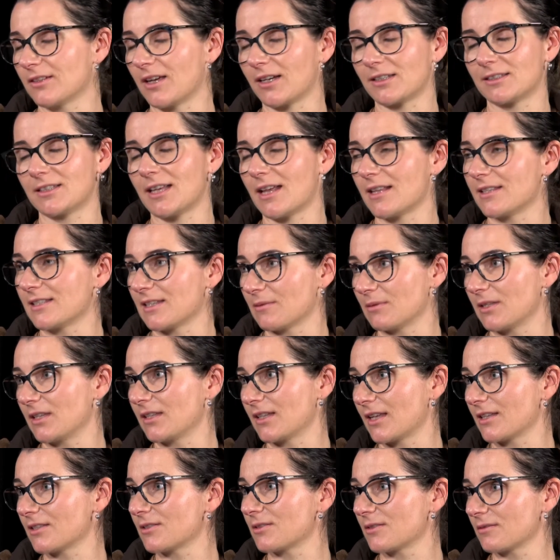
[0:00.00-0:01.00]
That's something
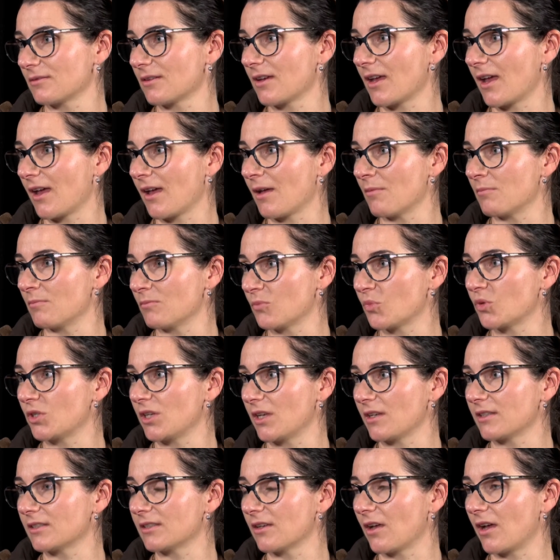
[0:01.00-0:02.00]
that's
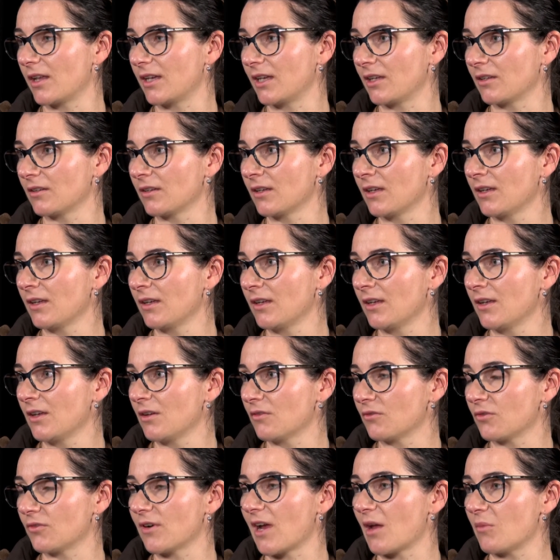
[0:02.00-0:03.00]
pretty exciting
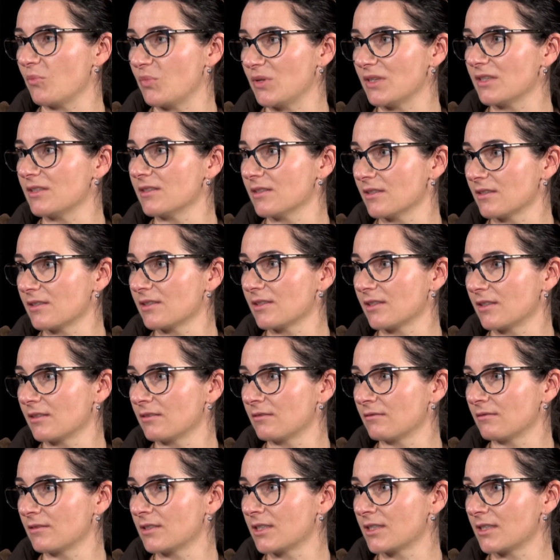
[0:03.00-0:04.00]
for our business
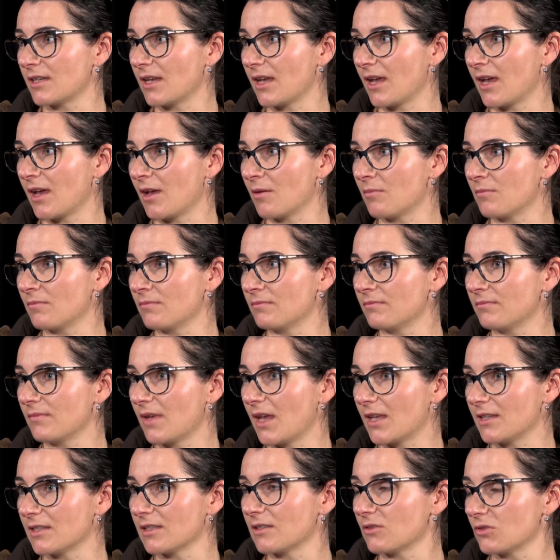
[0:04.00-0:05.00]
and
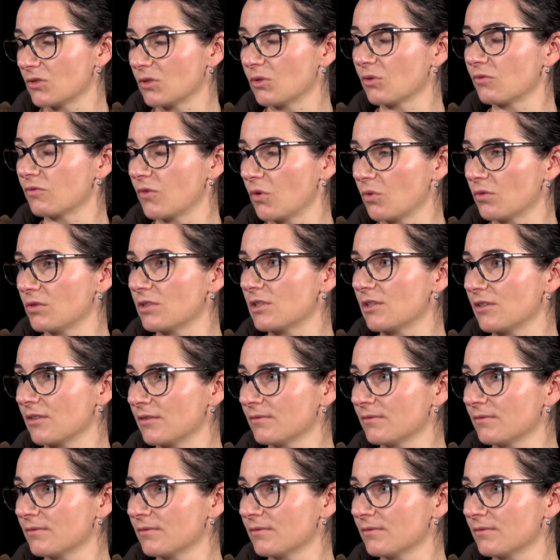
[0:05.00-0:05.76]
something to look forward to.